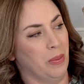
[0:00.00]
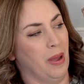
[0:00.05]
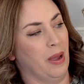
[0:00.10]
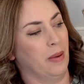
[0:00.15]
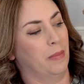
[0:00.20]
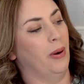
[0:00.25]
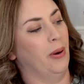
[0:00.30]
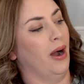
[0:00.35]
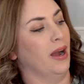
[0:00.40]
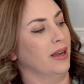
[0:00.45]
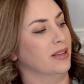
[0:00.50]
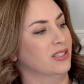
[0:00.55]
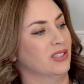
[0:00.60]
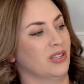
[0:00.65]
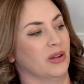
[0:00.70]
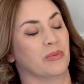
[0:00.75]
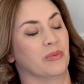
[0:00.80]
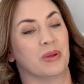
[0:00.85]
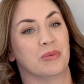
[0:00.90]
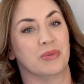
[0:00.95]
big box,
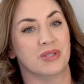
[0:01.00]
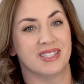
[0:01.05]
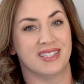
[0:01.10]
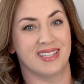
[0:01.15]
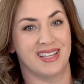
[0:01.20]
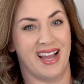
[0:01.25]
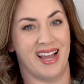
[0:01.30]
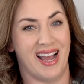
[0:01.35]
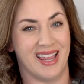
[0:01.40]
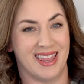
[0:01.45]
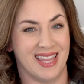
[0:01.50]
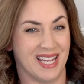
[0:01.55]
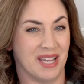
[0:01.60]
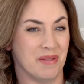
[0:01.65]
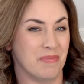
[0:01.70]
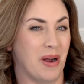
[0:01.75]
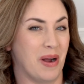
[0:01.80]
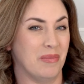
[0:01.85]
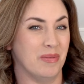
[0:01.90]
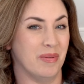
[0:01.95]
so we will see. I think
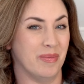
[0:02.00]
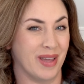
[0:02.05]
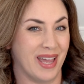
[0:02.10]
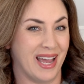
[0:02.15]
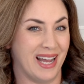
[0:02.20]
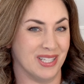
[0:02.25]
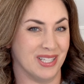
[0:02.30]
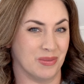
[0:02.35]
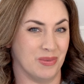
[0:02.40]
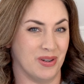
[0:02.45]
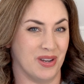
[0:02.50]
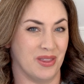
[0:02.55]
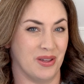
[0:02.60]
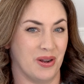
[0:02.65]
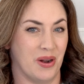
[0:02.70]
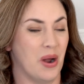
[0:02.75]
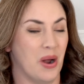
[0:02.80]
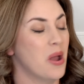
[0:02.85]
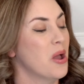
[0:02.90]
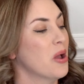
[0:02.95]
it probably has one of
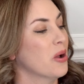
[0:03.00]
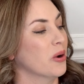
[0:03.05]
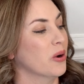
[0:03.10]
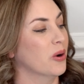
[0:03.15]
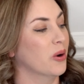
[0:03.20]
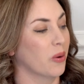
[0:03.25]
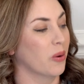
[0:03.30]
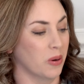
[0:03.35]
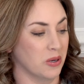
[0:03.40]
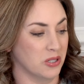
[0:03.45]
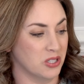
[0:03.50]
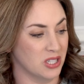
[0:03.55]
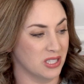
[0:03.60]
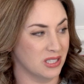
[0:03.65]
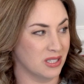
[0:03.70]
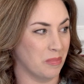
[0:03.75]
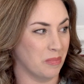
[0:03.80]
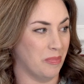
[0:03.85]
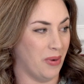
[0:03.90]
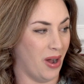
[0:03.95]
their
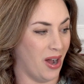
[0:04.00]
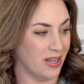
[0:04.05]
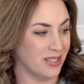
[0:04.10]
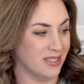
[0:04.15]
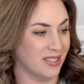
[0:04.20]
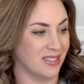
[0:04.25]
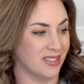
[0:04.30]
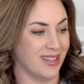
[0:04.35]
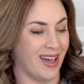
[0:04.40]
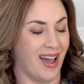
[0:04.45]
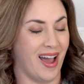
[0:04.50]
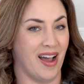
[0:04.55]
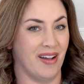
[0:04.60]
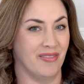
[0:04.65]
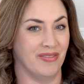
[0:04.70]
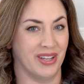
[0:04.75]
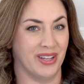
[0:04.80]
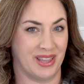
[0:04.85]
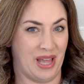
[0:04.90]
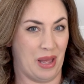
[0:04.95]
gorgeous boxes that
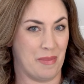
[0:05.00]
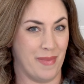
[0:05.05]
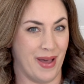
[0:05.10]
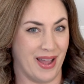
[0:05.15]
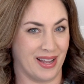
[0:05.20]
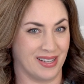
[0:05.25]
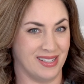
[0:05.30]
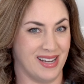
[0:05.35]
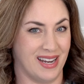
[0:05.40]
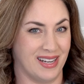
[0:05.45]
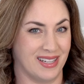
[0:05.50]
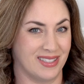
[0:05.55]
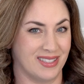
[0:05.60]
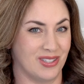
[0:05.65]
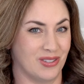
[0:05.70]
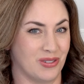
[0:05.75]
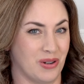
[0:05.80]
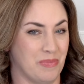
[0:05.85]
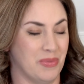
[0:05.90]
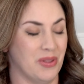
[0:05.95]
have like that magnetic
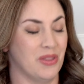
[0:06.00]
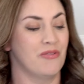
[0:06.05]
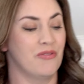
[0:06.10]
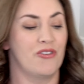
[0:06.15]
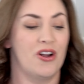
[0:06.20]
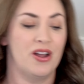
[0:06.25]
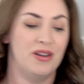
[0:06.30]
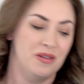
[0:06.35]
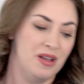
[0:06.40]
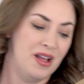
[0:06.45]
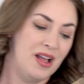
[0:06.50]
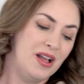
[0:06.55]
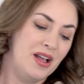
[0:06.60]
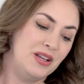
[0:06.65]
strip on the front.